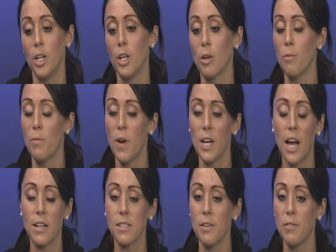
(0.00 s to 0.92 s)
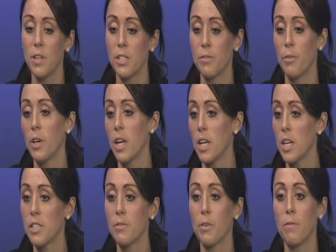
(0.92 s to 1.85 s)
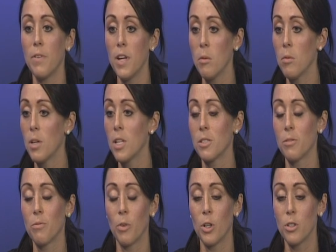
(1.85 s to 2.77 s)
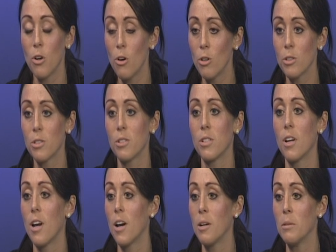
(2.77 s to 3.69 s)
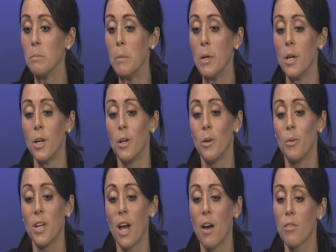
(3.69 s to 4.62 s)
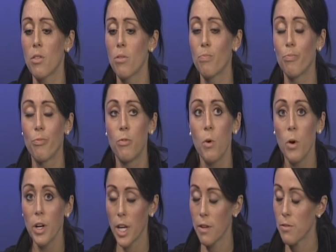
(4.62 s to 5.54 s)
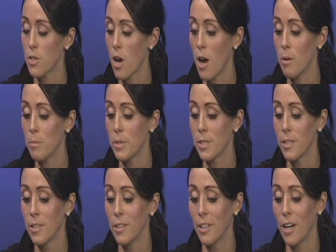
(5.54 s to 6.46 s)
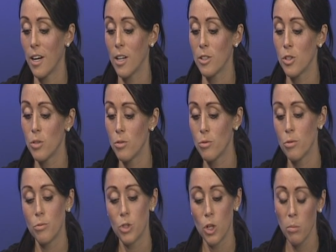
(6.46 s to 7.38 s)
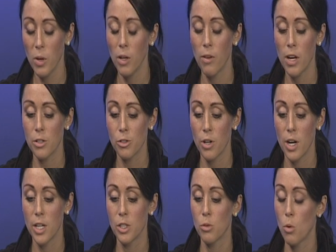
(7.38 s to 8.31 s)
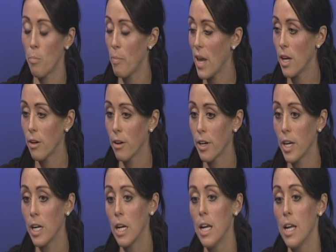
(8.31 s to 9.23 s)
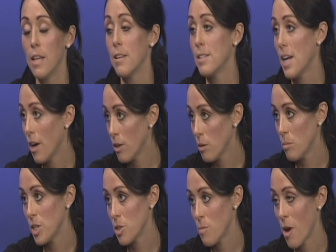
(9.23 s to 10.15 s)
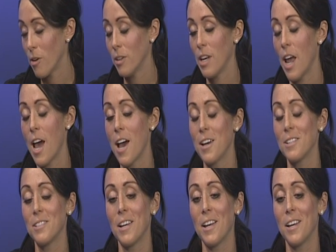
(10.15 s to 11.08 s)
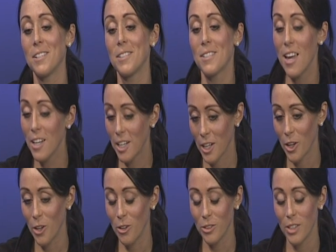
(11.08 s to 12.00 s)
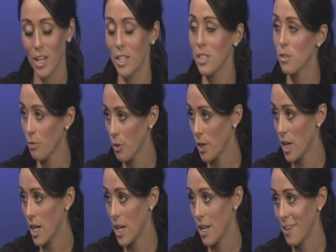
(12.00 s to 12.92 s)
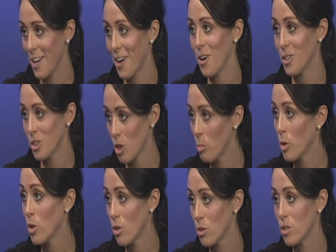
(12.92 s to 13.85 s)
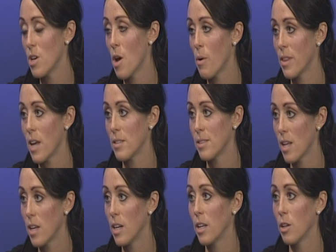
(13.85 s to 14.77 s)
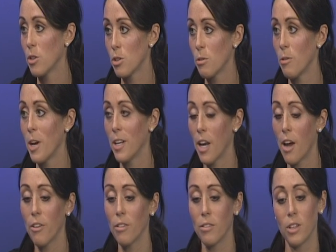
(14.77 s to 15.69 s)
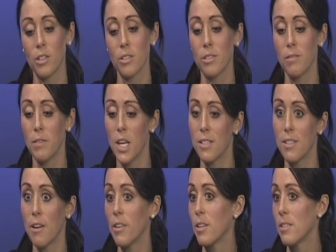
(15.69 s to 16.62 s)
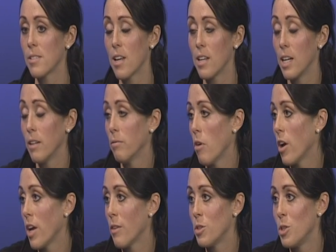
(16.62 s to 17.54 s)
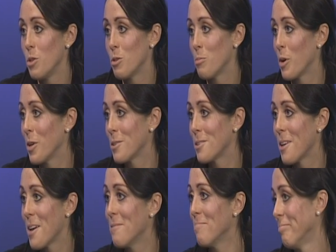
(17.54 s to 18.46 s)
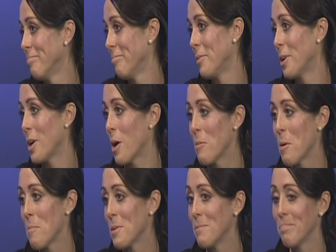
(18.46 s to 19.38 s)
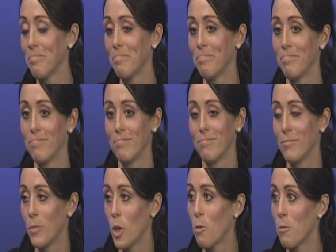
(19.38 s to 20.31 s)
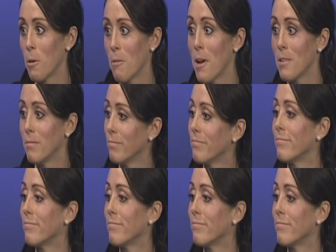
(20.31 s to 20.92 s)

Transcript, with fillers: you know fun activities for kids, for families, for adults. Um, we have four gift shops. Uh, two big restaurants, a bakery. The town of Beech Mountain has a sledding hill that is free, and they also produce snow on that sledding hill. So right now, there's kids out there sledding. All you have to do is bring a sled and come up and go for a run.